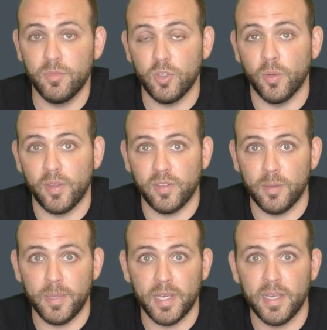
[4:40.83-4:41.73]
so that's going
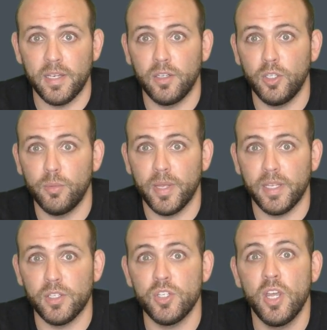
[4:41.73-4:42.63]
to be a hit on your
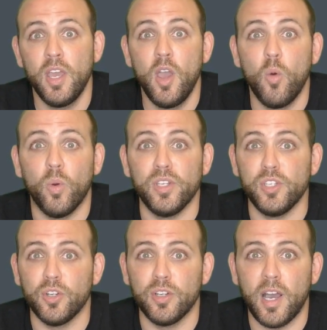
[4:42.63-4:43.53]
range when
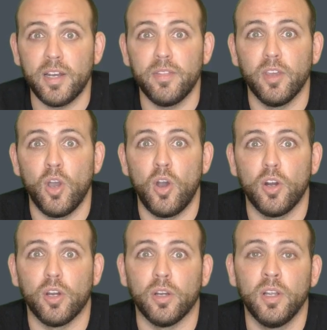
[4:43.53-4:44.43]
you're not in the
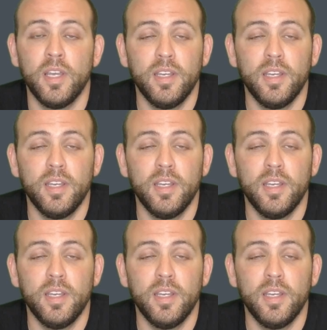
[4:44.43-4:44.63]
car.